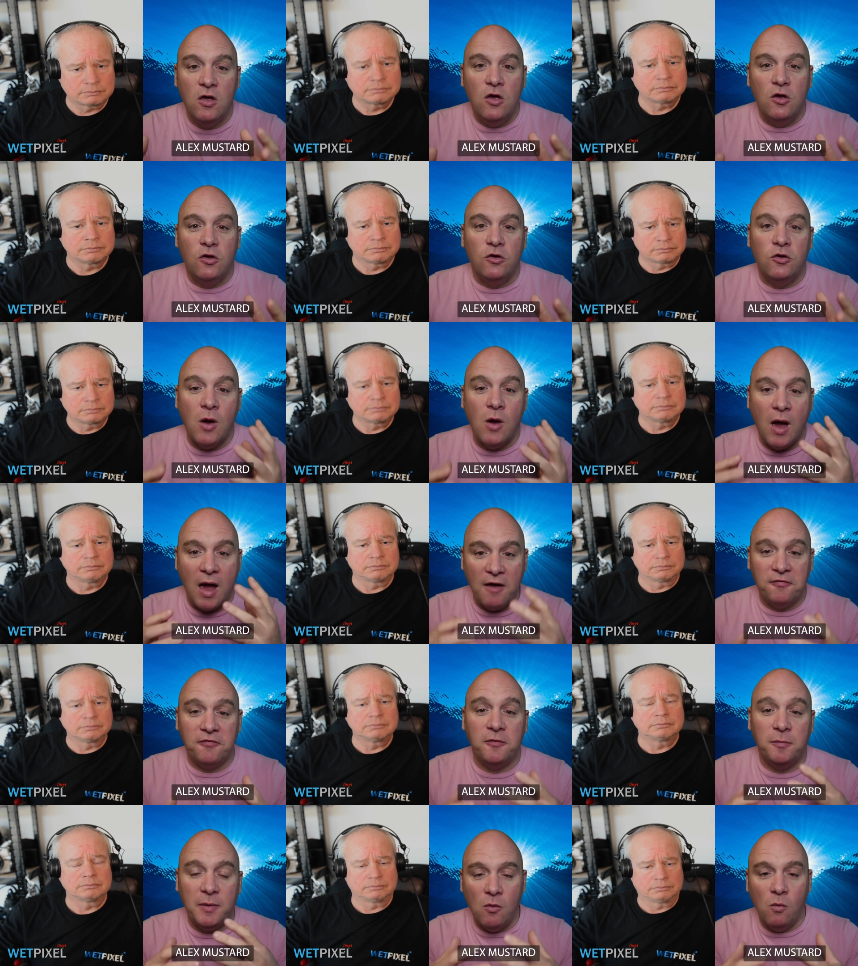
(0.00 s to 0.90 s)
Speaker 1: you have
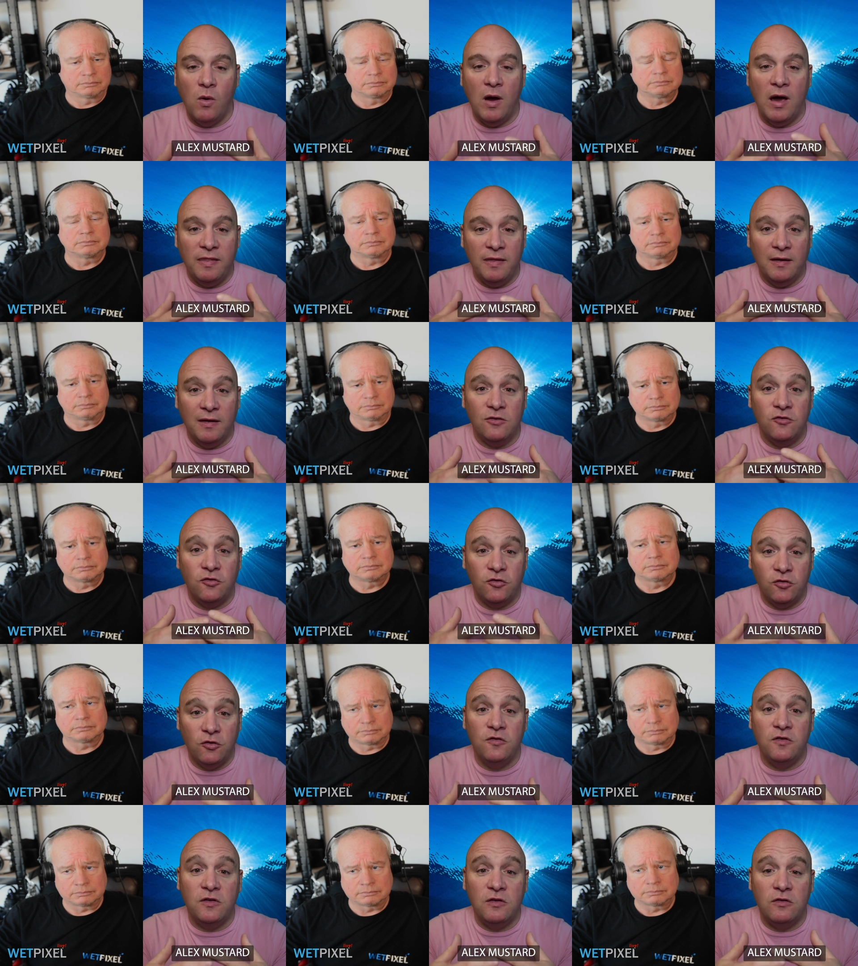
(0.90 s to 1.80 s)
to be aware that
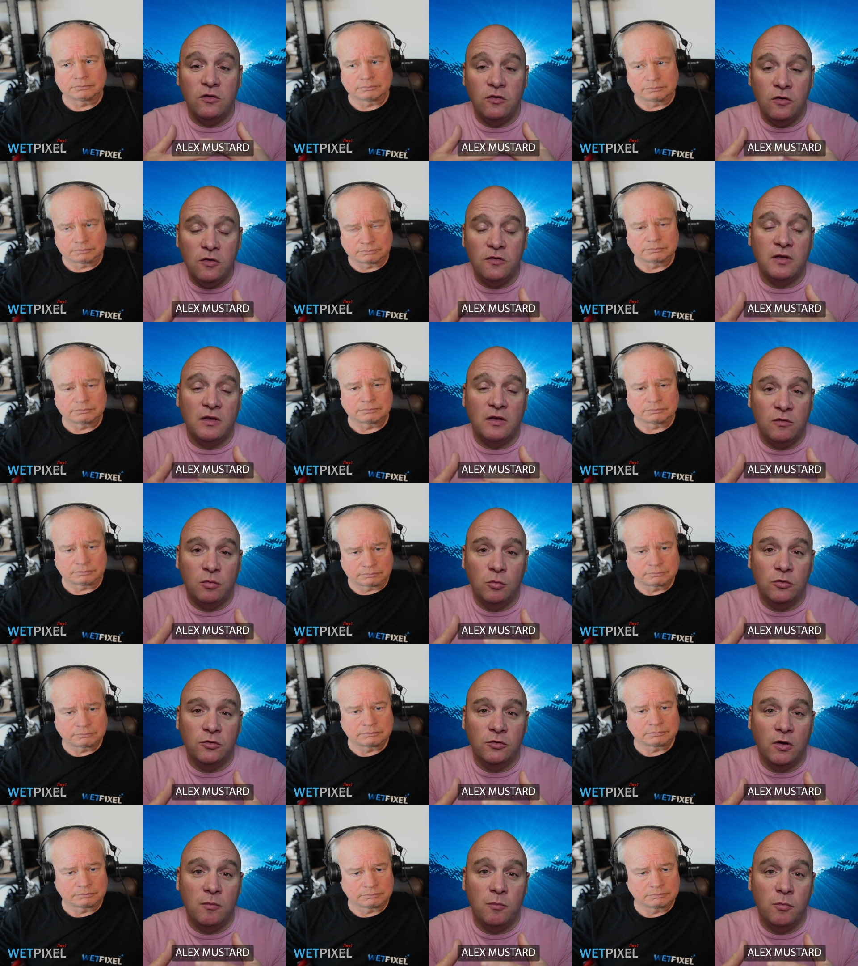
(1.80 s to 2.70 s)
choosing to use that
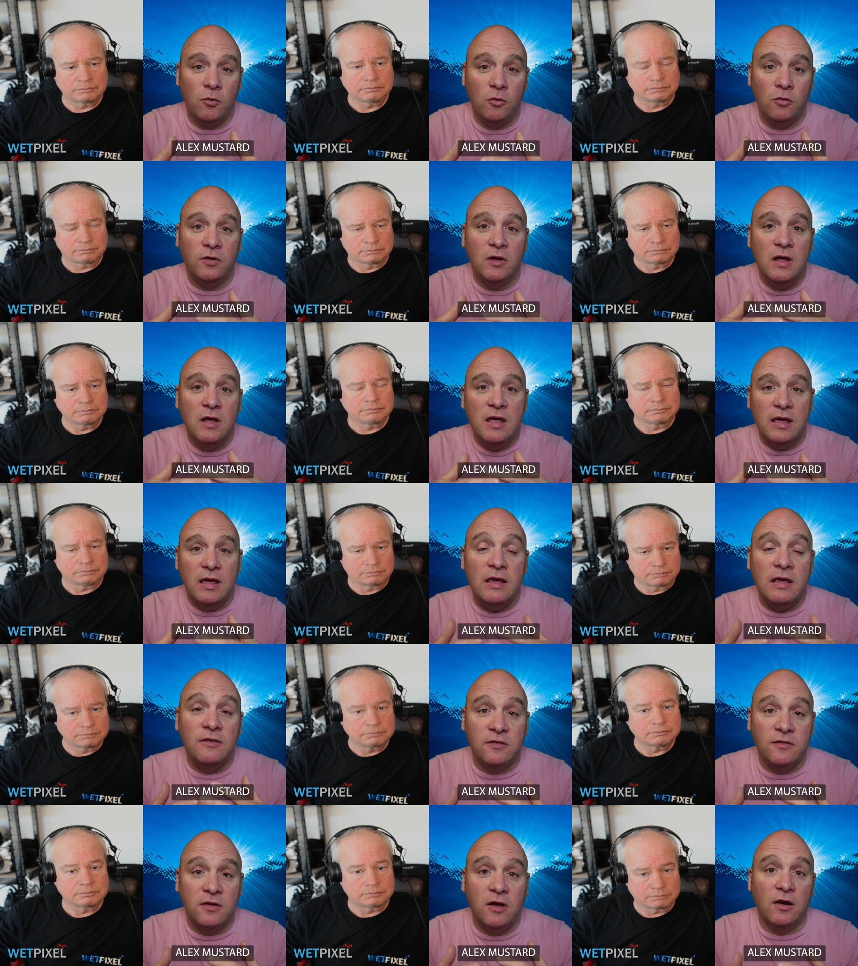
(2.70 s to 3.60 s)
small dome port
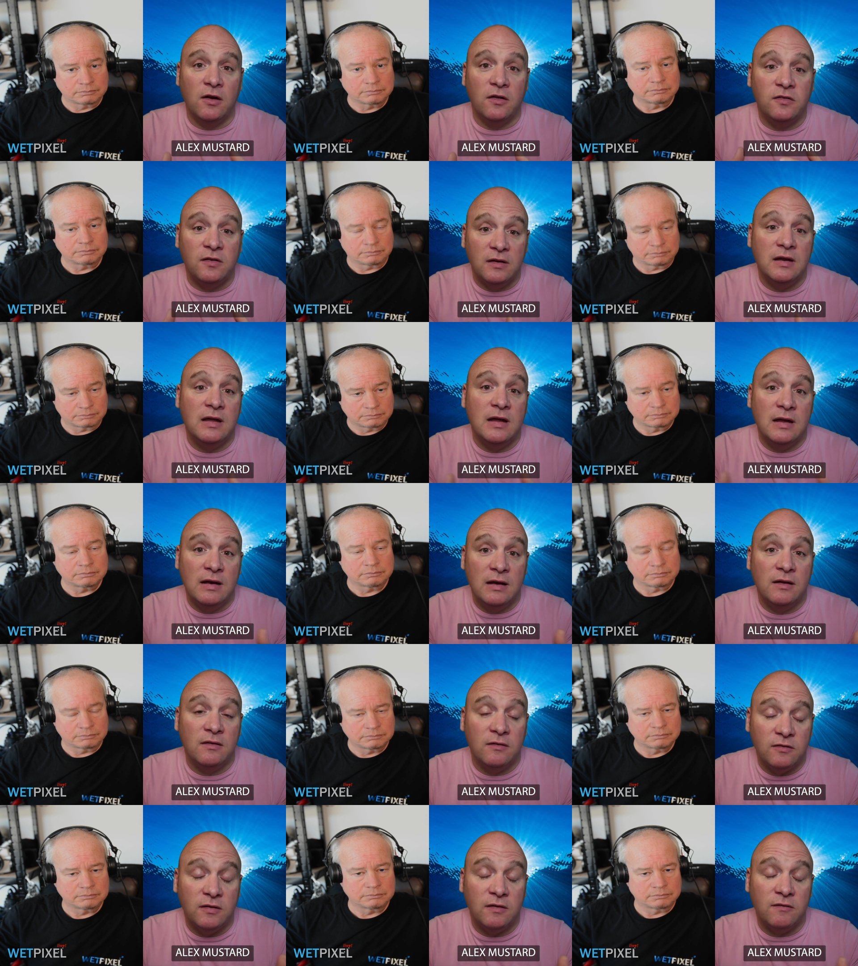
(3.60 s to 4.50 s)
is going to
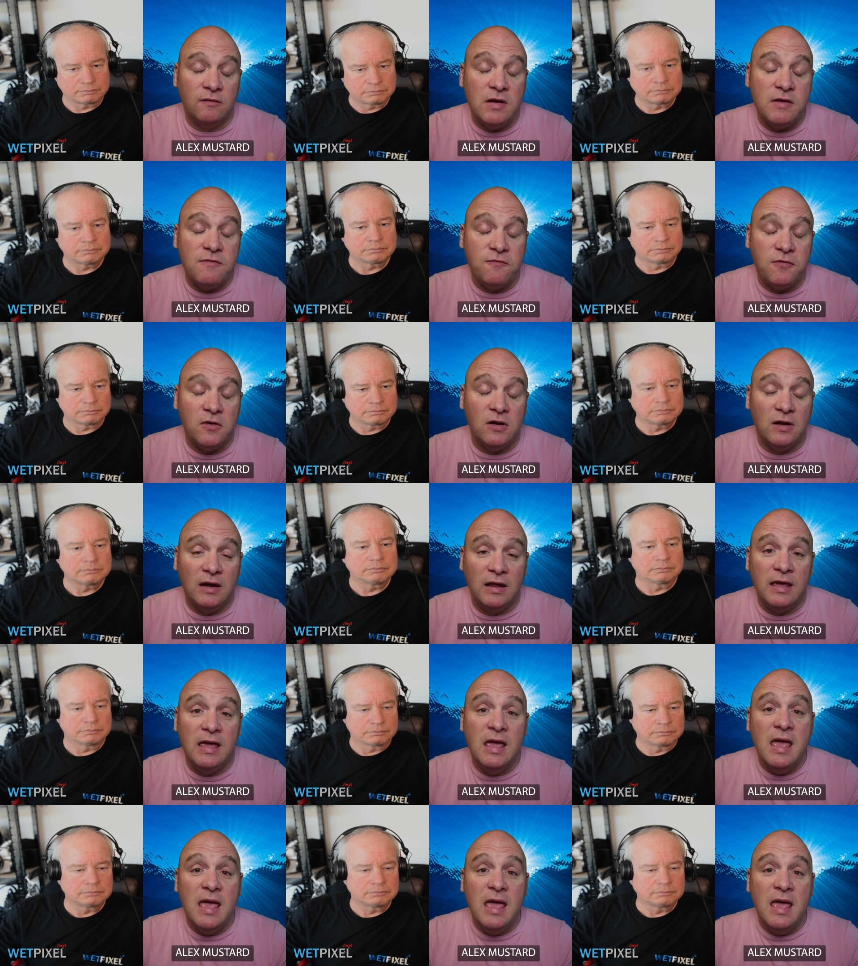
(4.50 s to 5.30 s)
significantly